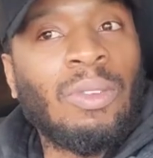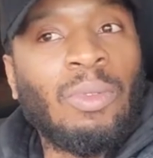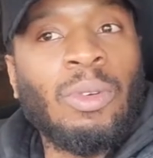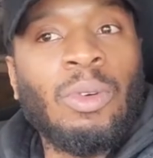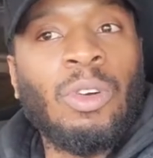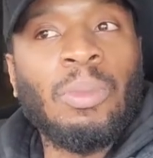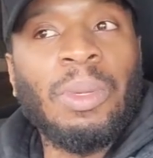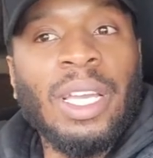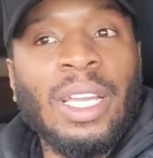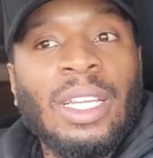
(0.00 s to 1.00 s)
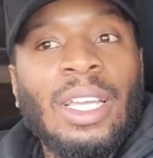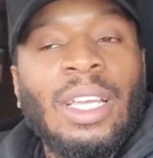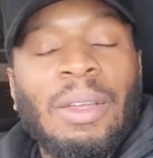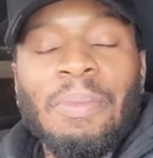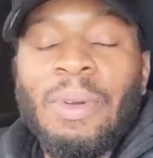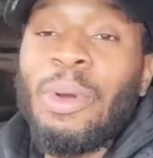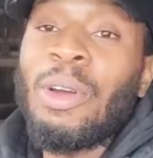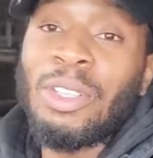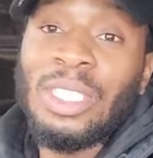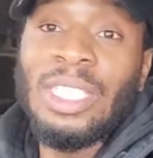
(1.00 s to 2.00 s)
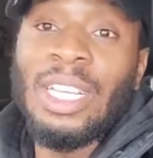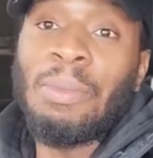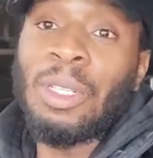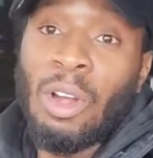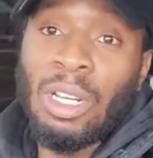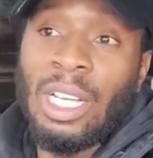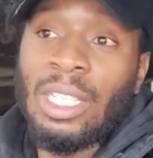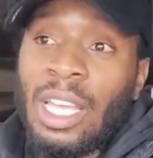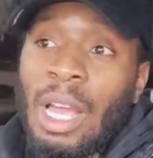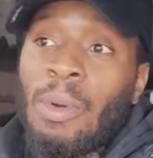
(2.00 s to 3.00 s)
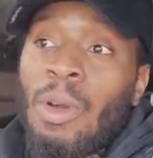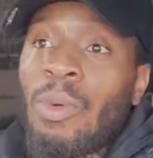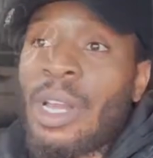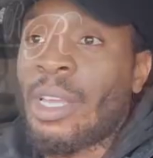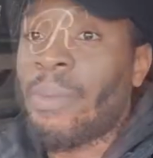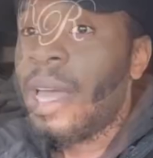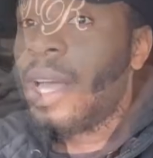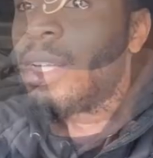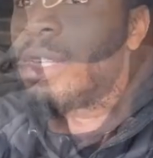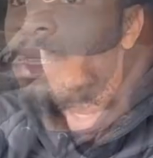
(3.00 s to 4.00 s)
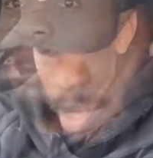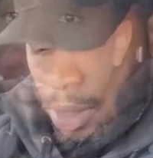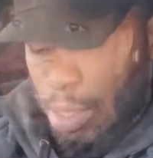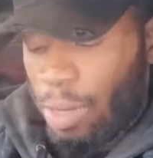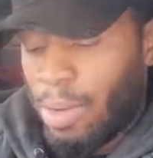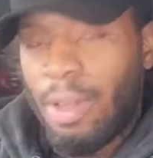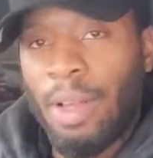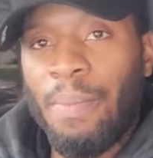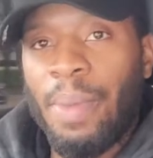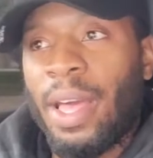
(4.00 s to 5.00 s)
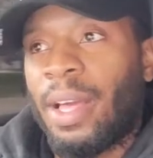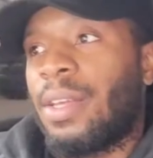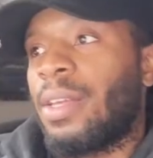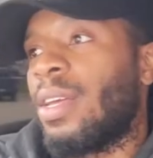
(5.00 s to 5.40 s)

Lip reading: We're gonna be at, I mean, we're gonna see. I'm gonna cut the camera on when I get back. So, I'm back.